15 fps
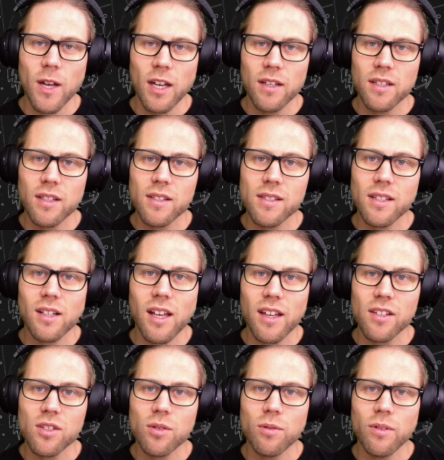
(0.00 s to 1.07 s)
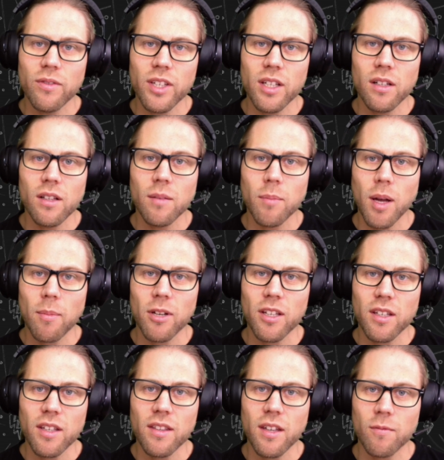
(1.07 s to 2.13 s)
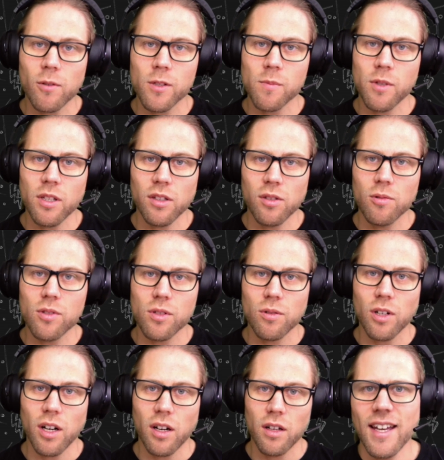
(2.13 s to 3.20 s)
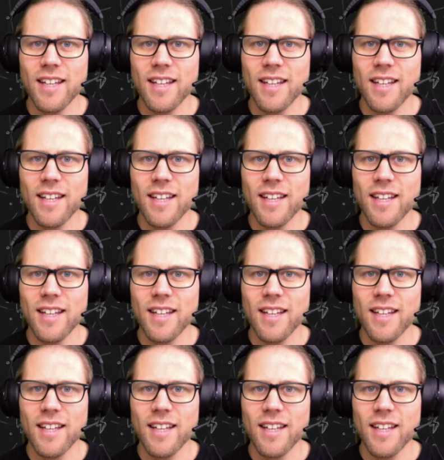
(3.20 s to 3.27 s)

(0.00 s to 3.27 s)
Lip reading: and it still has to reveal the public key that was being used to R,